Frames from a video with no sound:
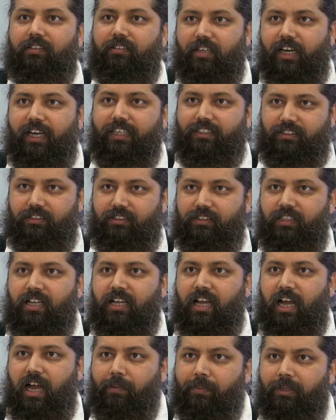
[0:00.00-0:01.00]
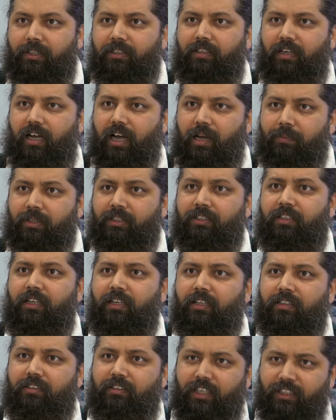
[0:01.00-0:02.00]
threats. I mean, I mean,
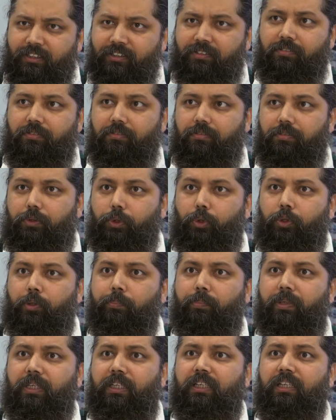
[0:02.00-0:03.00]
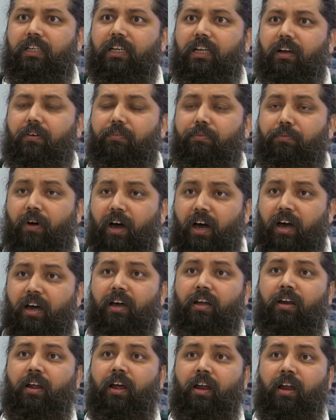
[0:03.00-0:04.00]
threats should be
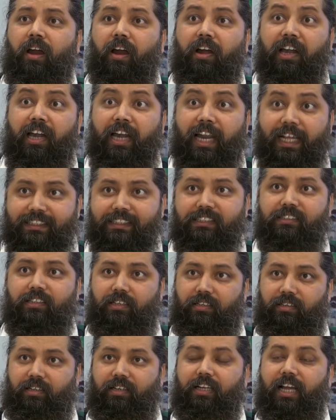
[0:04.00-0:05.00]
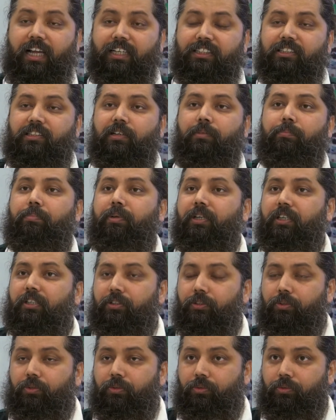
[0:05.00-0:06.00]
far lesser as
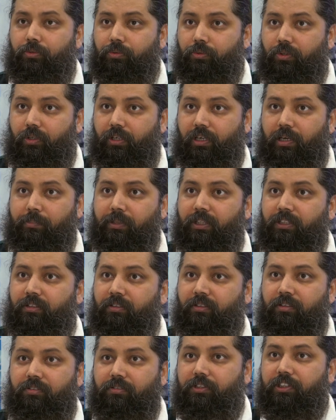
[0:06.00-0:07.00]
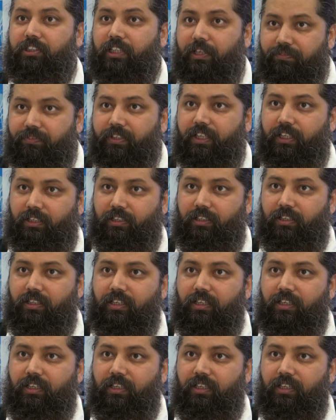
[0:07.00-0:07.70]
compared to, I mean, safety.